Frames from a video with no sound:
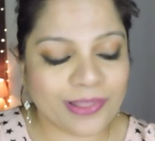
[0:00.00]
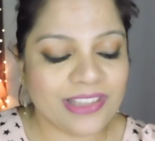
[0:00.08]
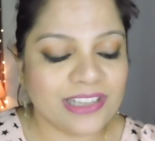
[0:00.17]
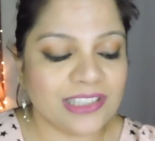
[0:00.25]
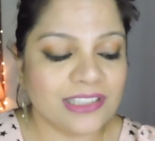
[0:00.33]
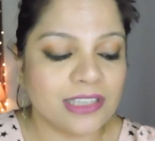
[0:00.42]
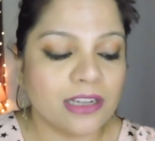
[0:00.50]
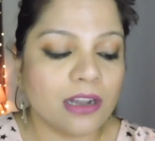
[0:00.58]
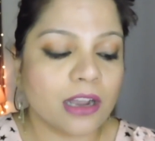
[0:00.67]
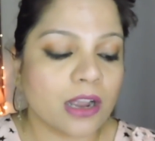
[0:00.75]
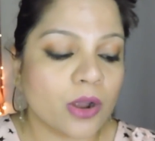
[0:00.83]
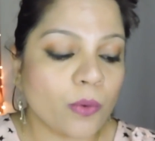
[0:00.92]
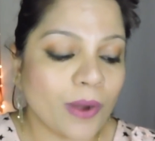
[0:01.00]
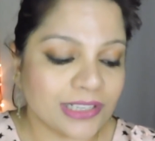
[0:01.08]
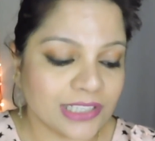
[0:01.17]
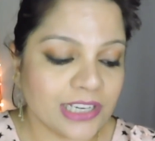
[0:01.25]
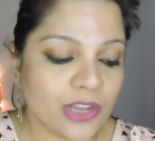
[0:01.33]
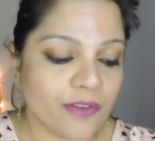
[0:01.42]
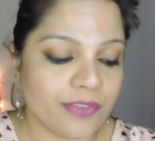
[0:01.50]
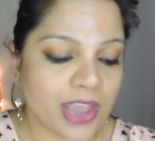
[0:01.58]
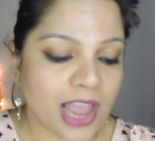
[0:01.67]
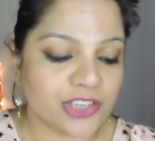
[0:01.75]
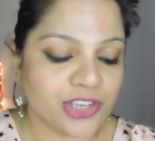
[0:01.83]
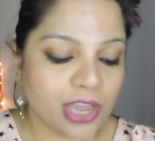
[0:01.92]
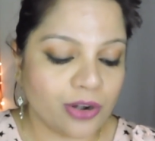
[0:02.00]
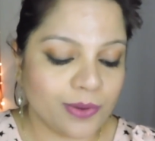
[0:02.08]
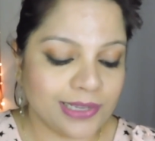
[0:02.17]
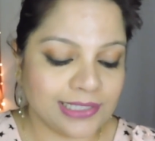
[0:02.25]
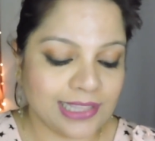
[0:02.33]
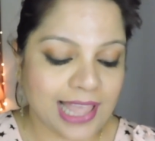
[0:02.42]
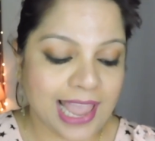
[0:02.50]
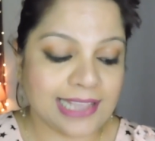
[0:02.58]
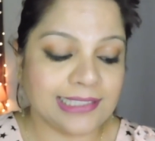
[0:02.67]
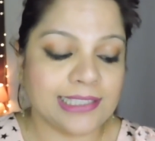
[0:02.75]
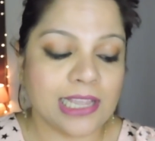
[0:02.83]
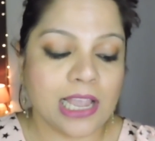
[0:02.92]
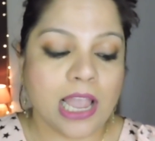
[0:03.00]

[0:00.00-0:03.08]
with this is the quantity of the eyeshadow is less,